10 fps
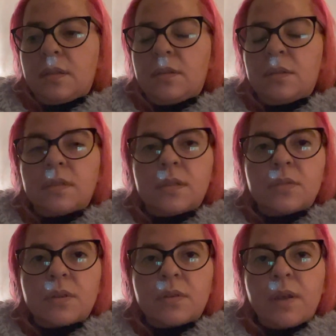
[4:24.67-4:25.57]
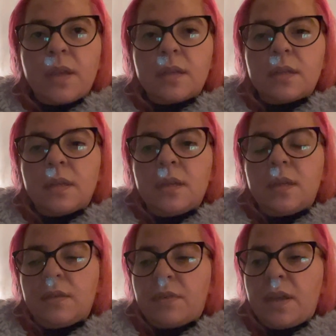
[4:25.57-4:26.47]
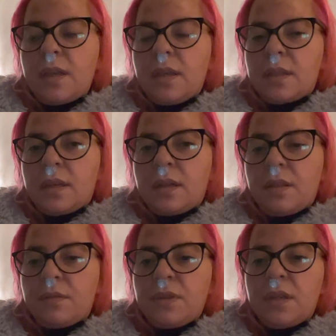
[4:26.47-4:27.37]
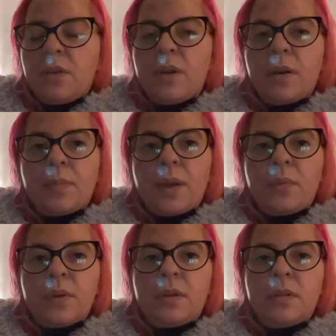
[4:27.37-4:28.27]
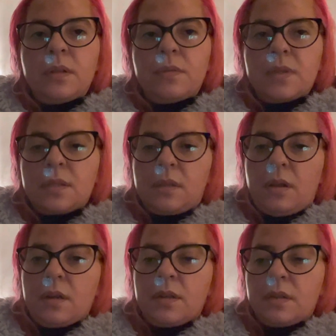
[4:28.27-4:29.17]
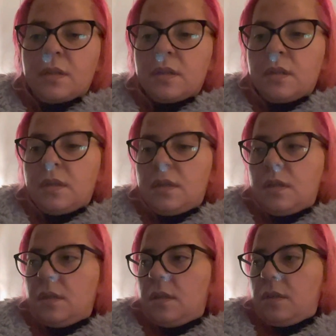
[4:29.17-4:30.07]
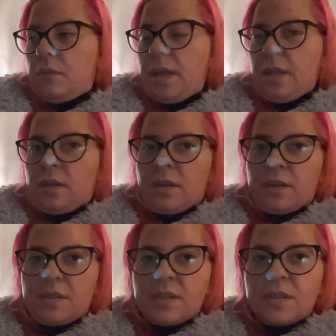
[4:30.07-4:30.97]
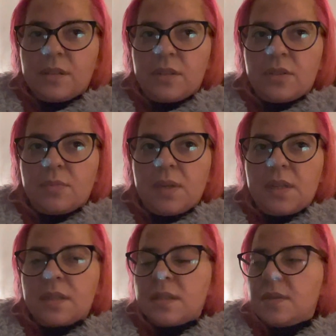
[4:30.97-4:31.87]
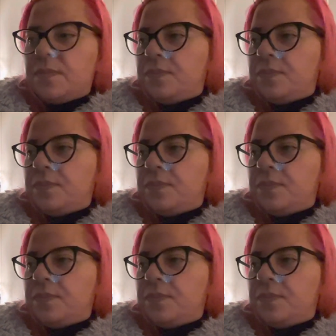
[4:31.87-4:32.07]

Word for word: Nurses were great. If I can get that other video up, I will. It was longer, way longer. It's 32 minutes.